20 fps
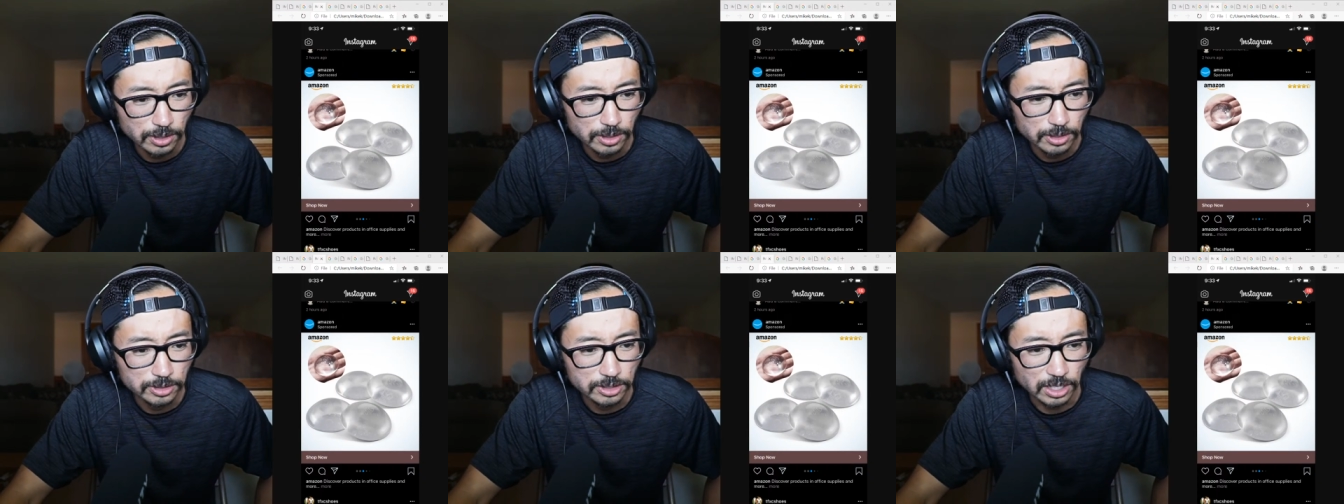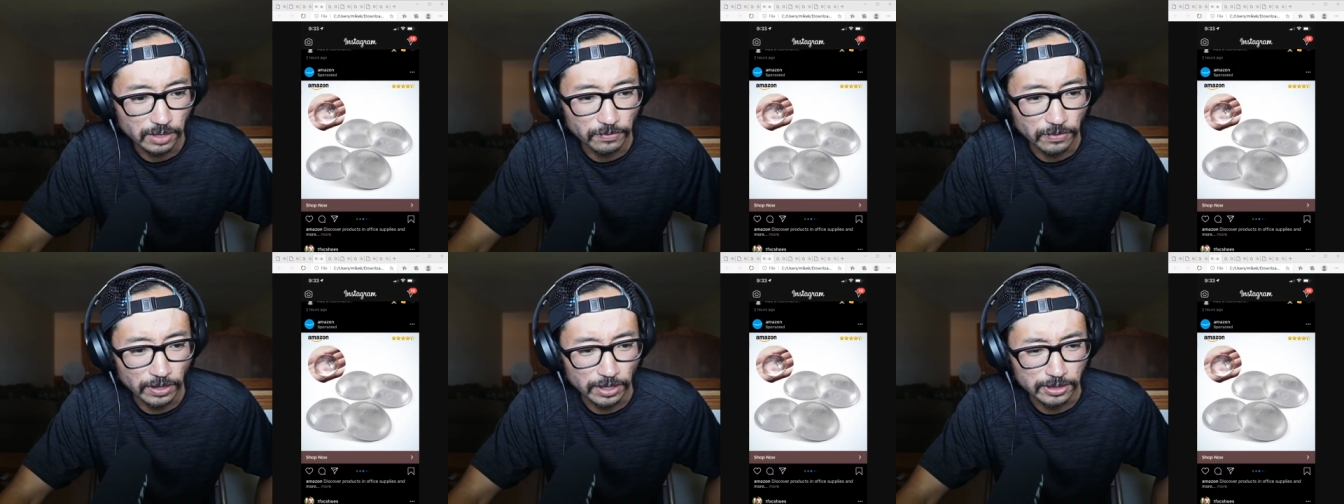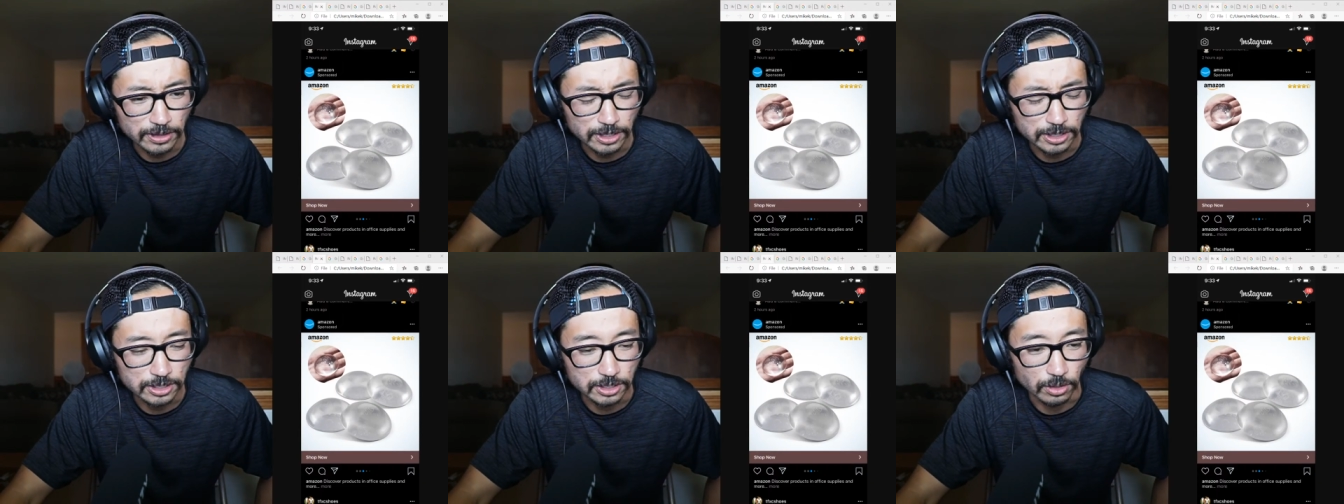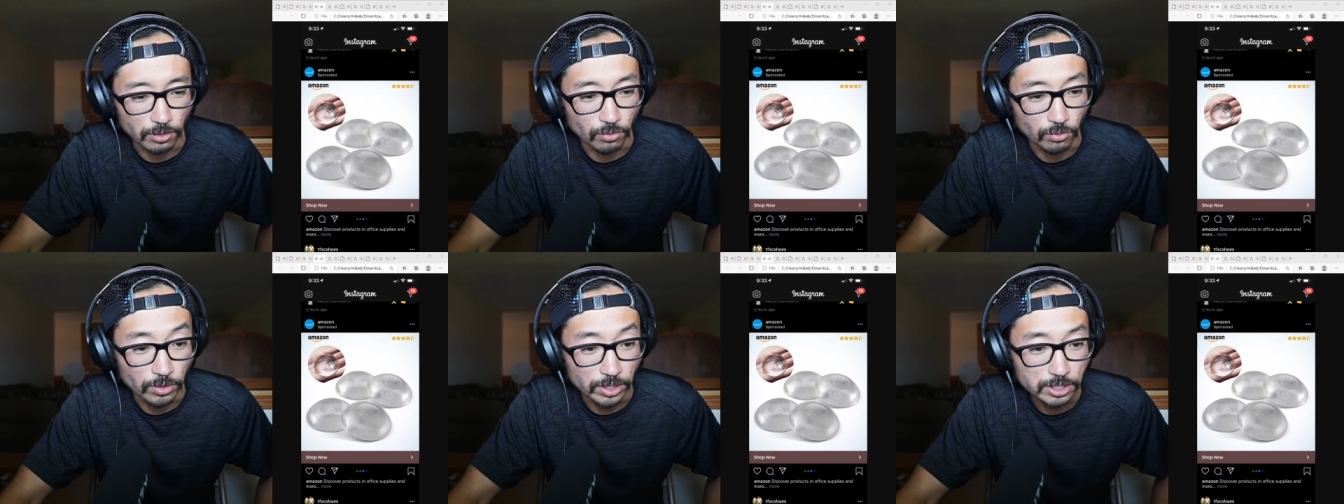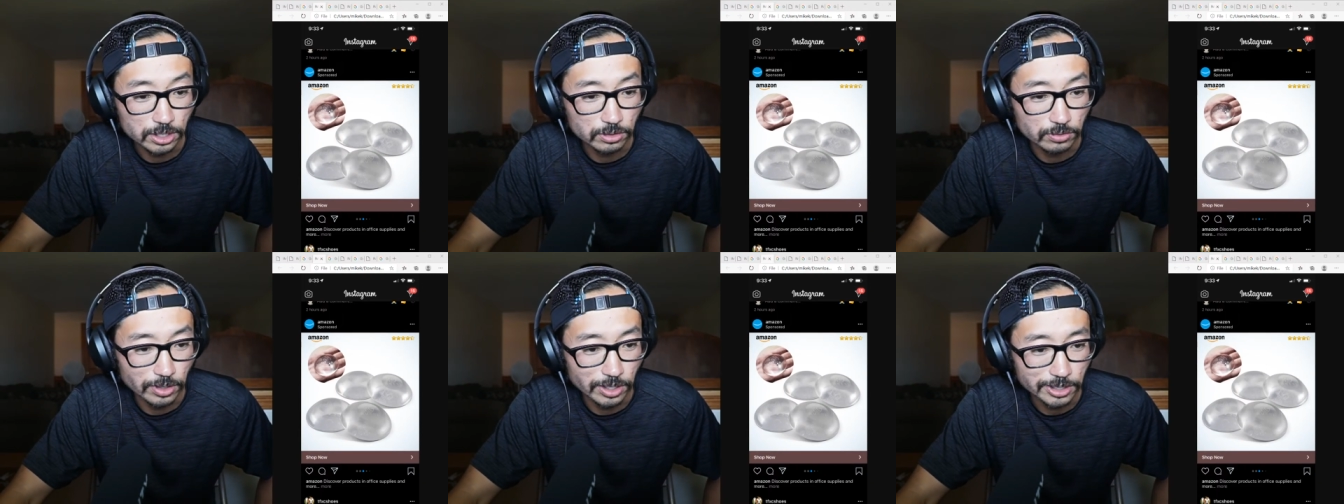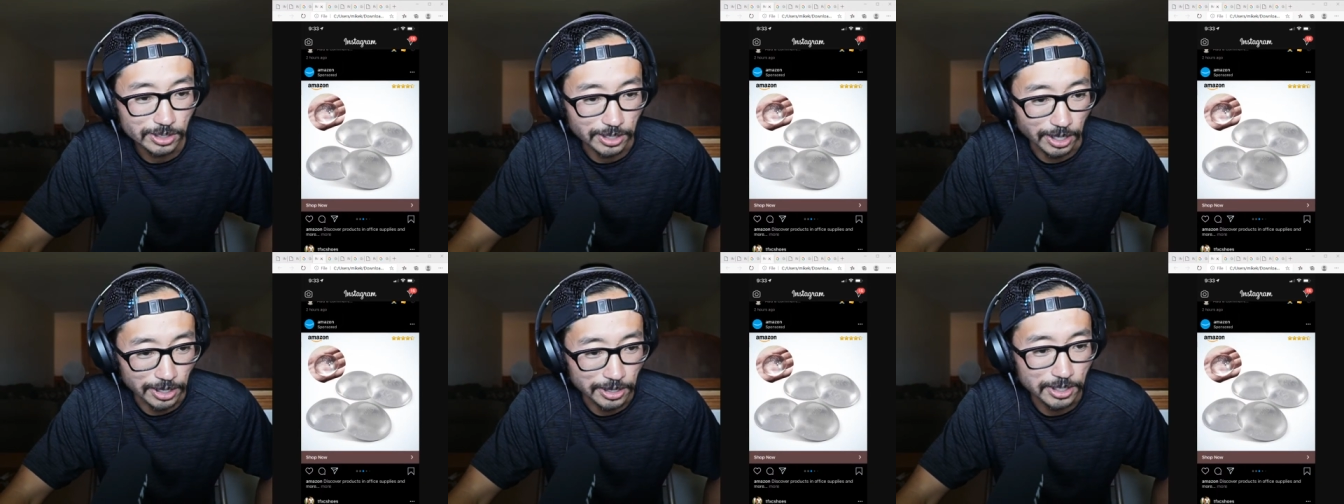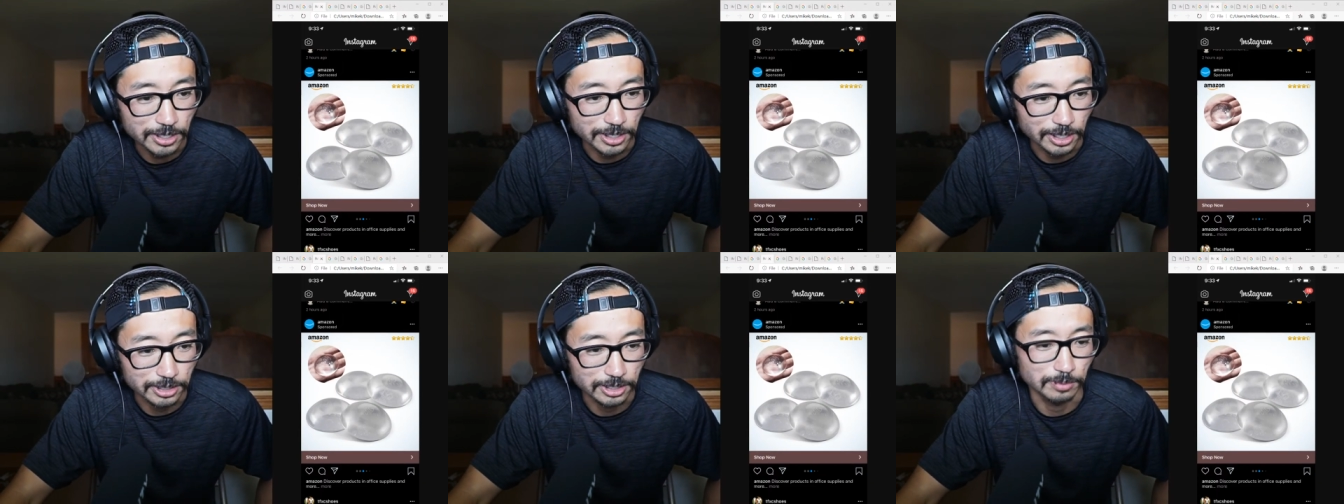Jeff Lay thinks they're wrist rests. I
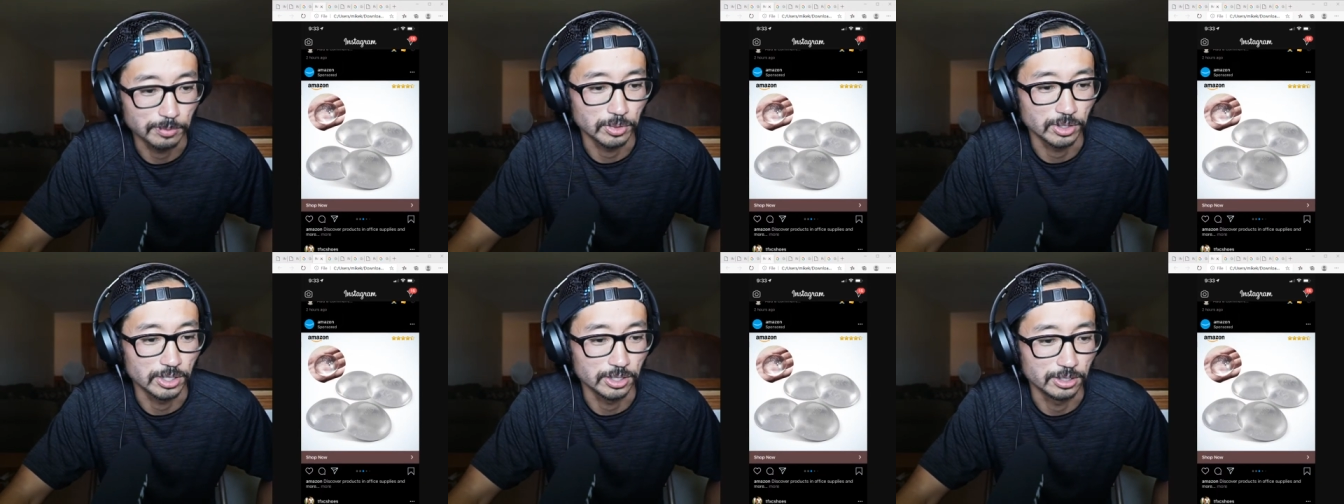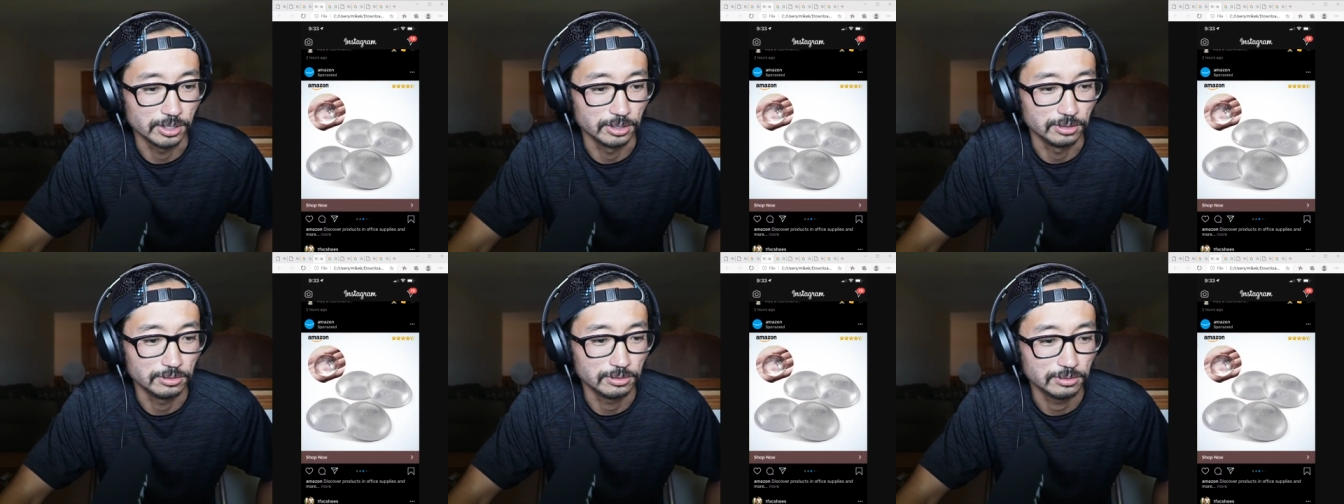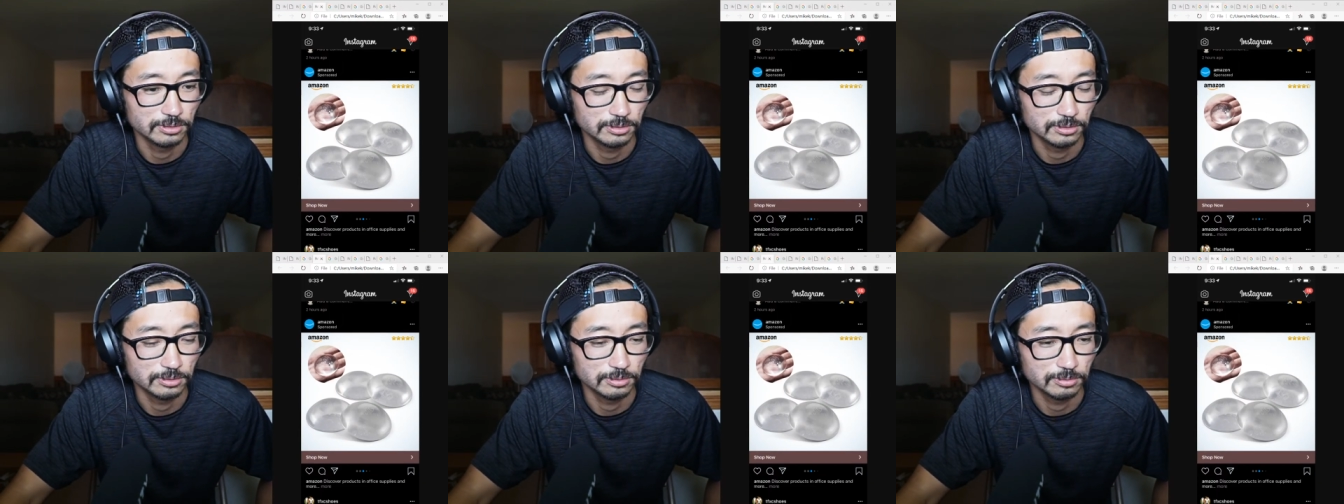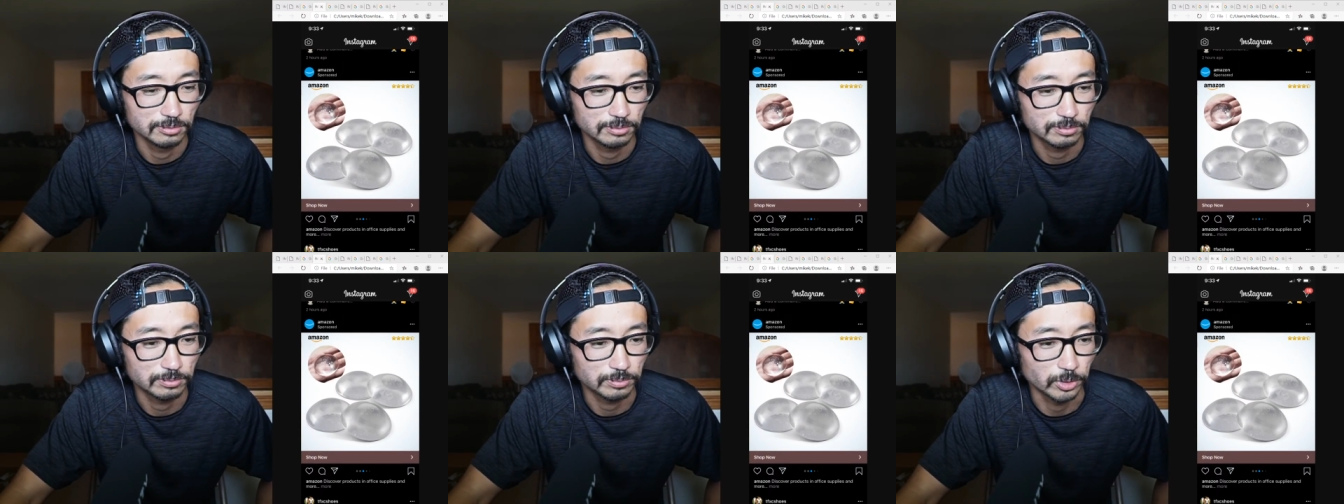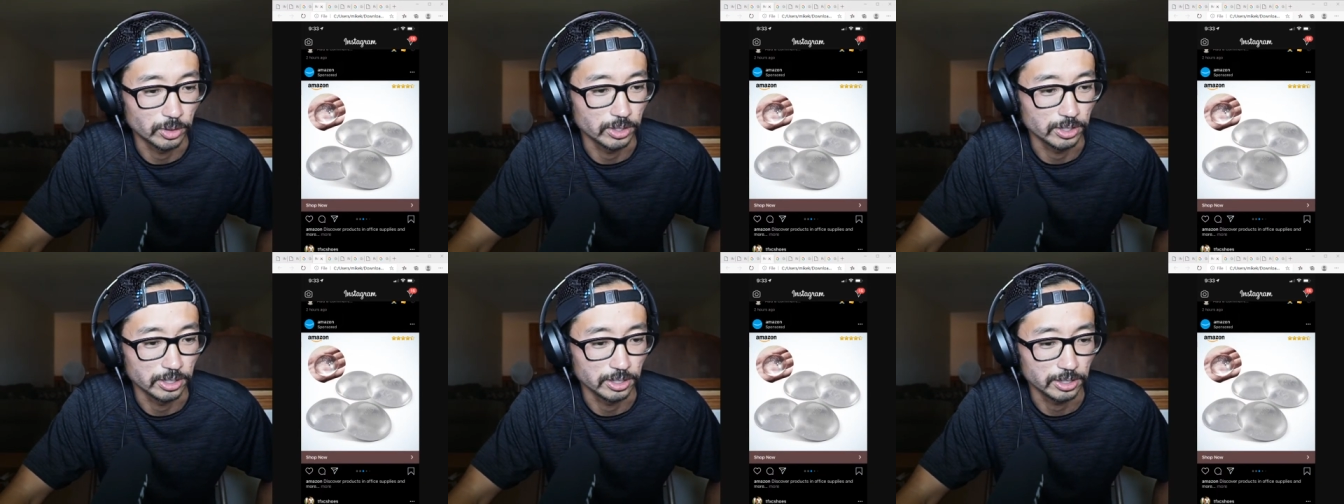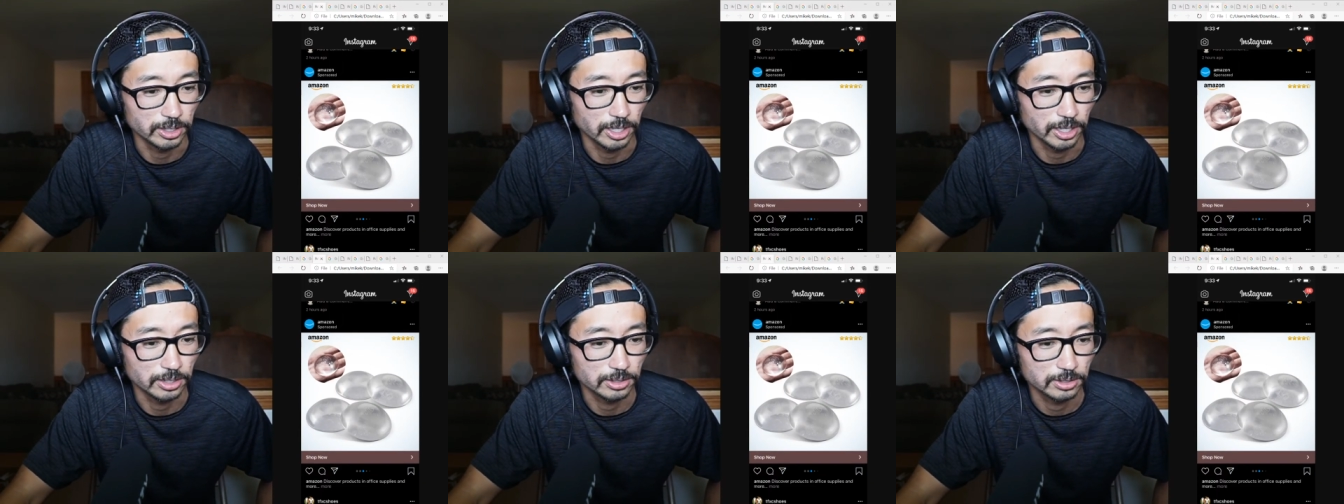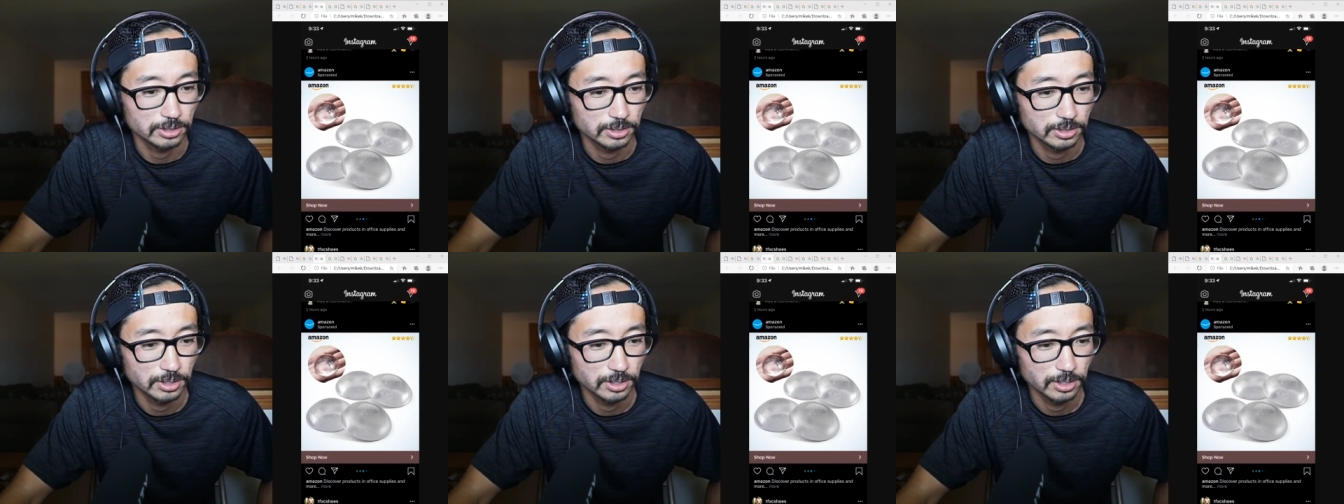think that's a pretty good guess.